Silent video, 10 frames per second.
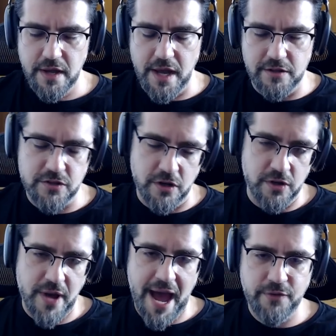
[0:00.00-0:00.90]
And so
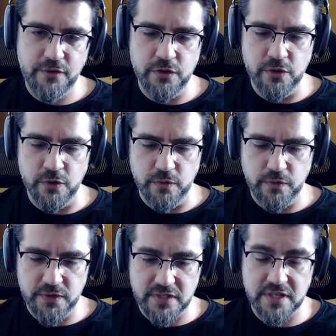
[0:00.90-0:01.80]
you have to
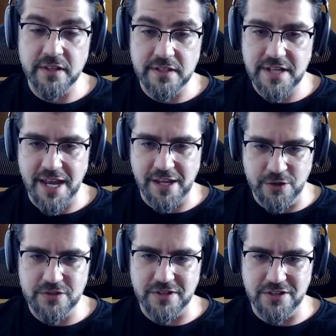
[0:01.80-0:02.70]
facilitate
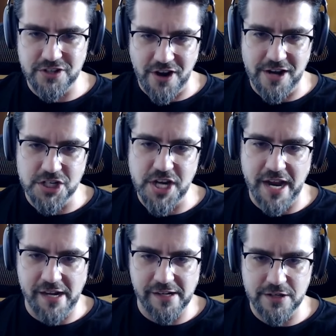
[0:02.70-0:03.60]
usage on
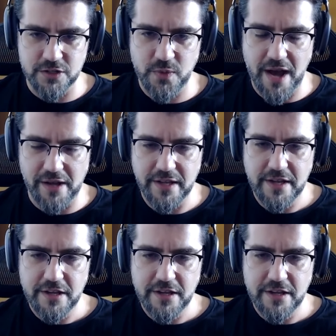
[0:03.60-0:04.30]
chain as well.